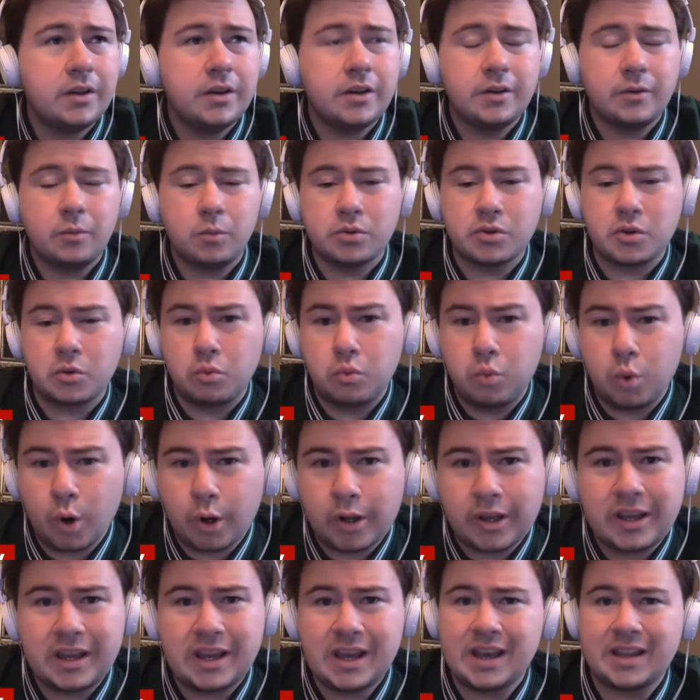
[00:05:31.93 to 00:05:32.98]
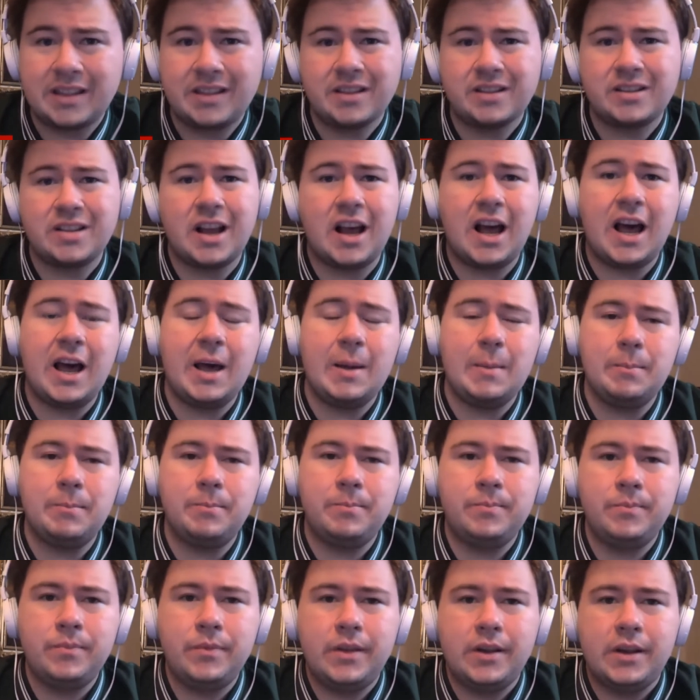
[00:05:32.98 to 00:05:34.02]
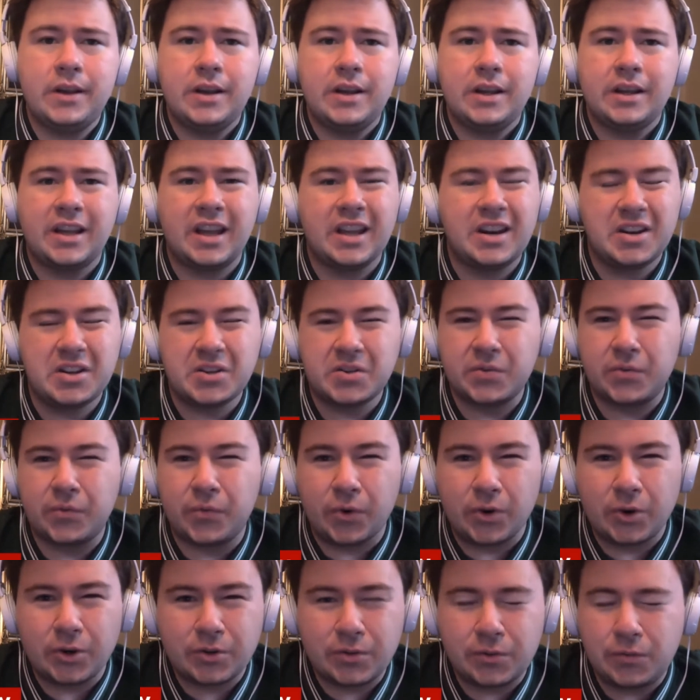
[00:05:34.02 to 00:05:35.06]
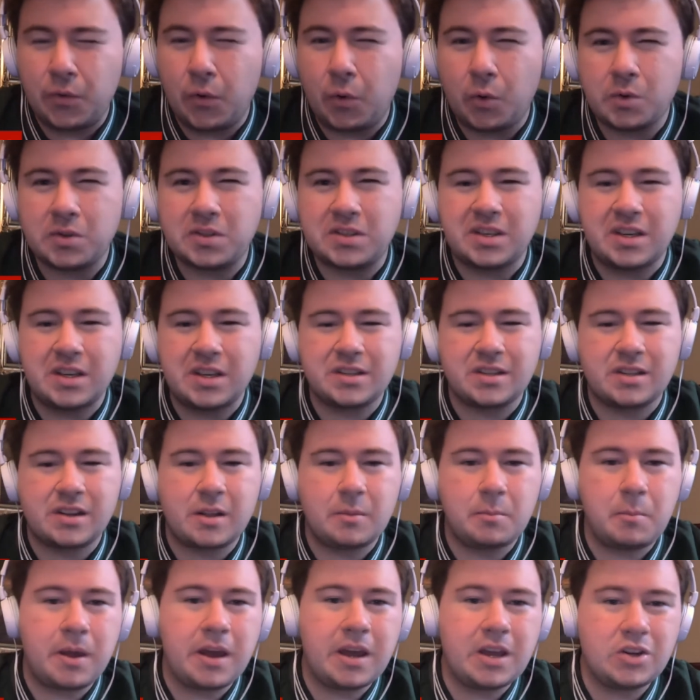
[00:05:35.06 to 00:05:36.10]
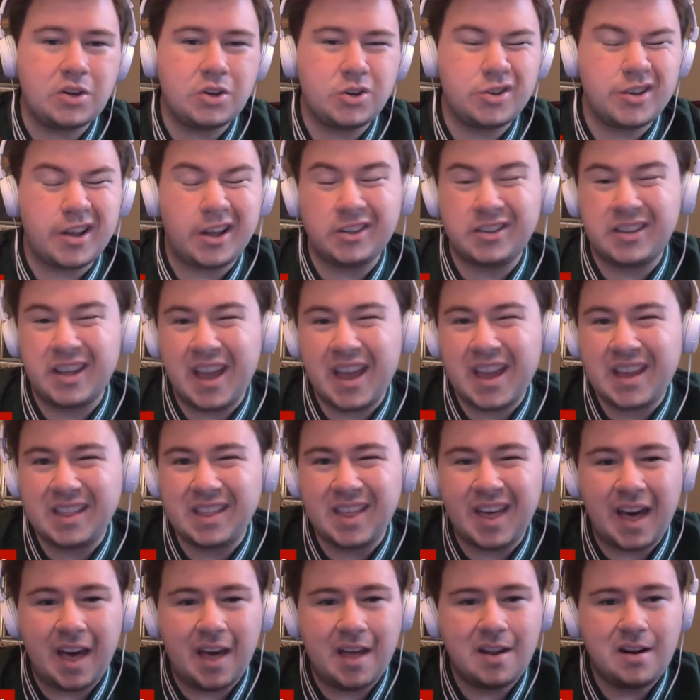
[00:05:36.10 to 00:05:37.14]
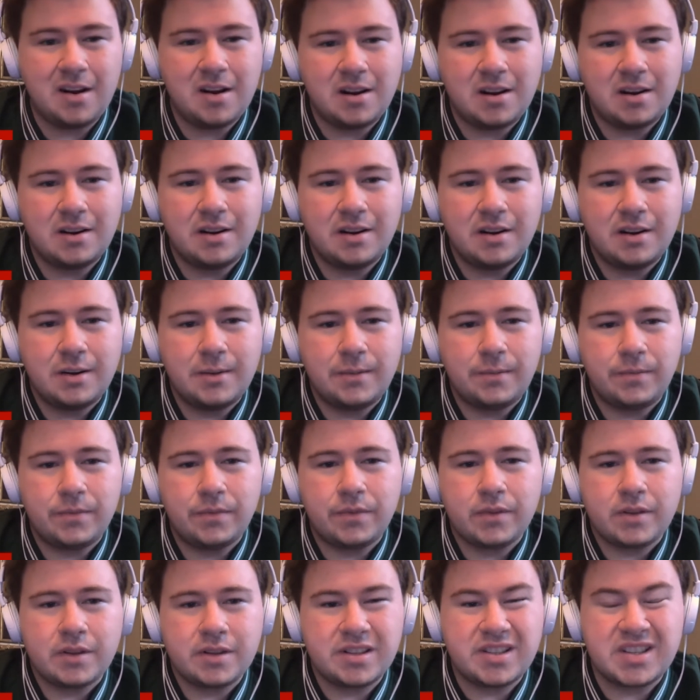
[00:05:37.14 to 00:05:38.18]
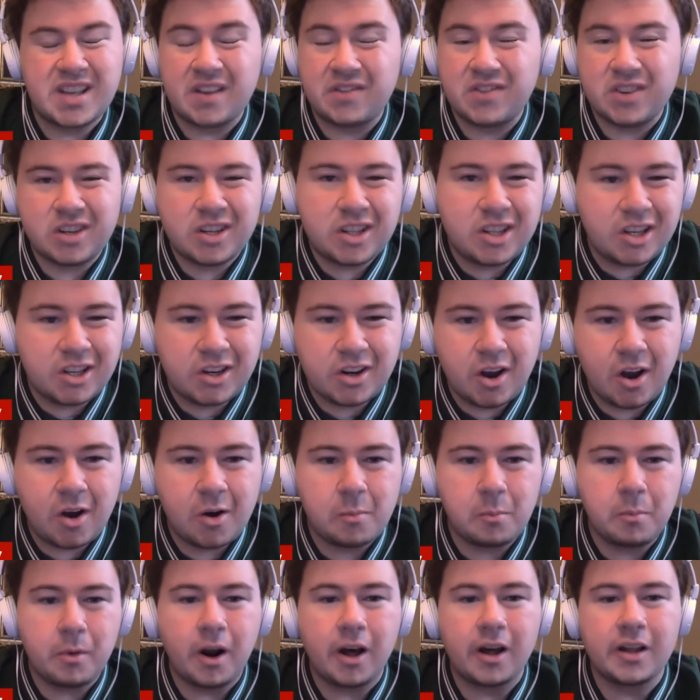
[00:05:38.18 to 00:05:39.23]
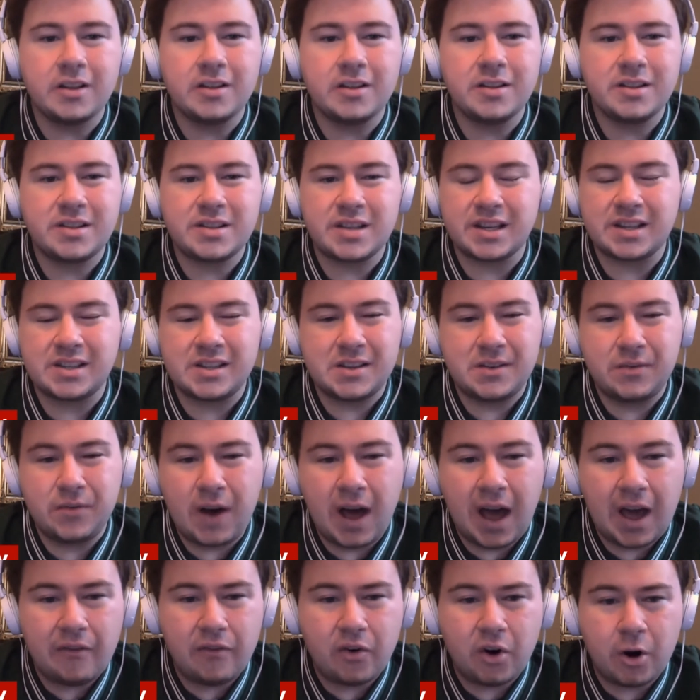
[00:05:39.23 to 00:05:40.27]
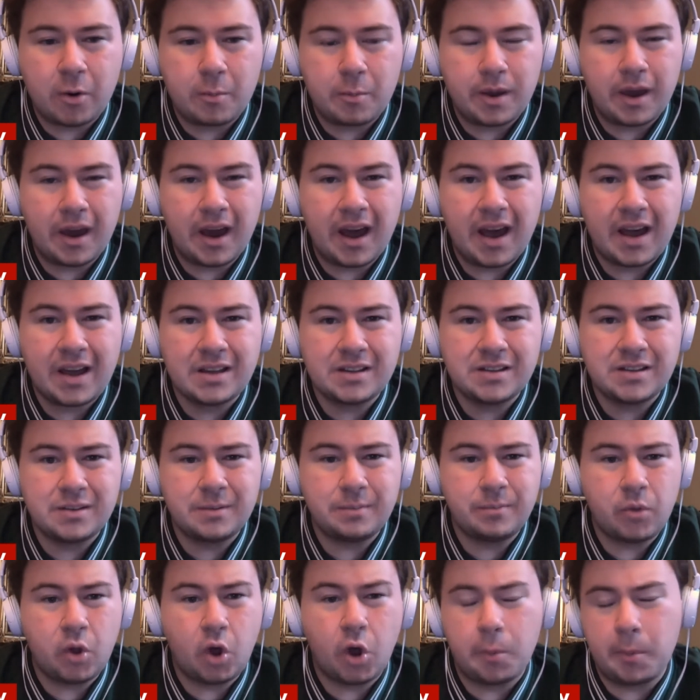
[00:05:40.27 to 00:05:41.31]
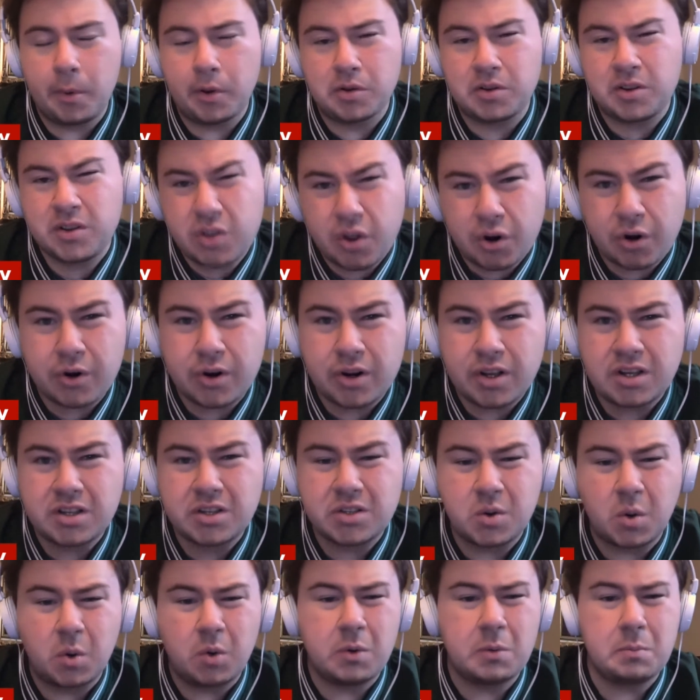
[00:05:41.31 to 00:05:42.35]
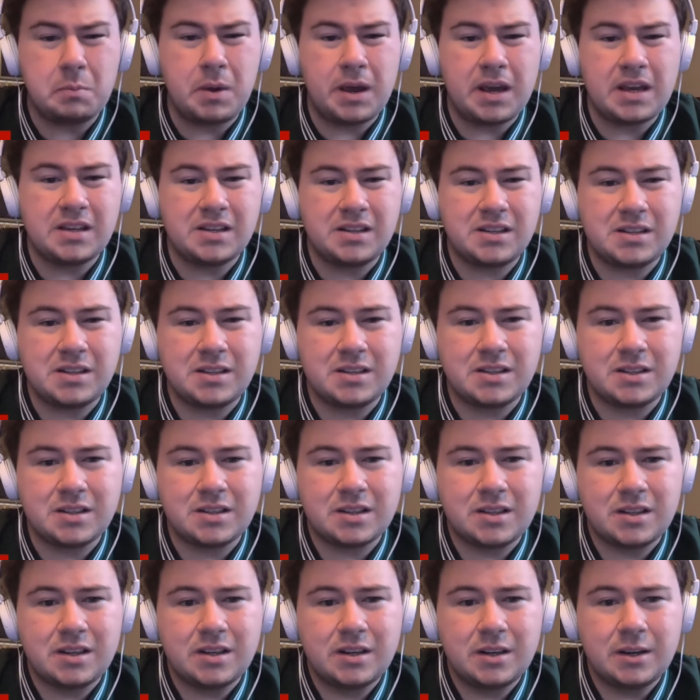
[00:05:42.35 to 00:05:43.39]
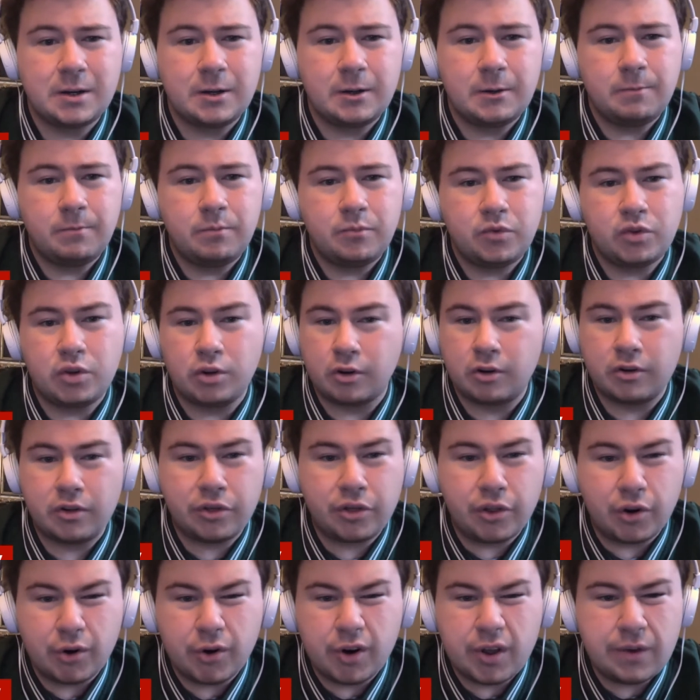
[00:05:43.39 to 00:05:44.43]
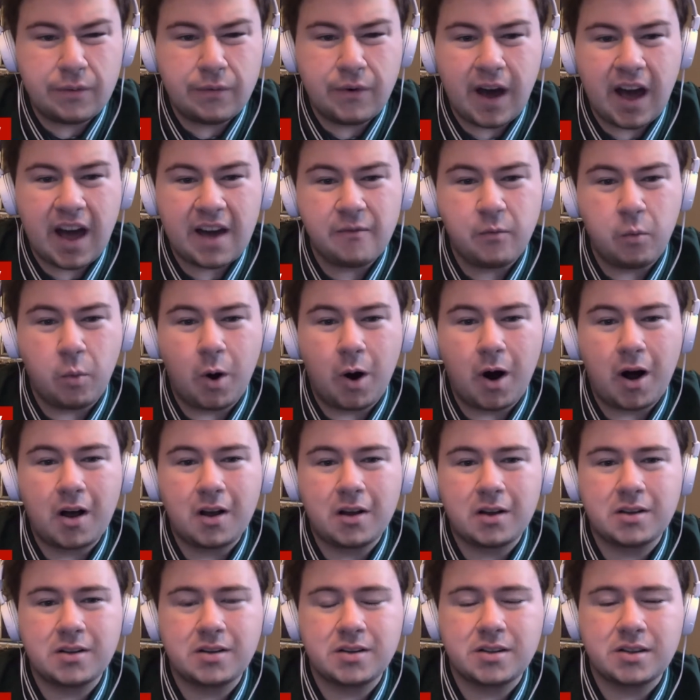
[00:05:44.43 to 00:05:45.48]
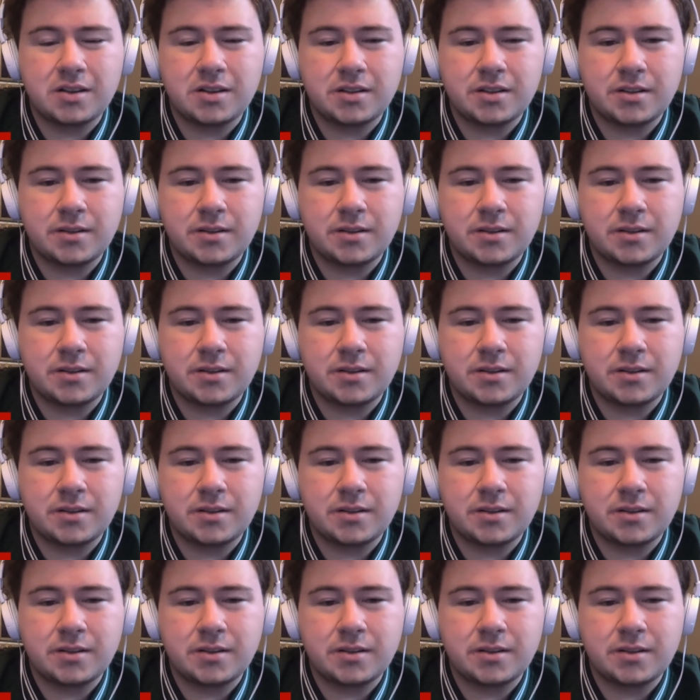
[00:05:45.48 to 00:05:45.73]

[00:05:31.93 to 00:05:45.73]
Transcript: was a rookie at the time, getting his first full season of majors. I'll take that. 17 home runs, 65 RBIs, almost 30 stolen bases, took 35 walks.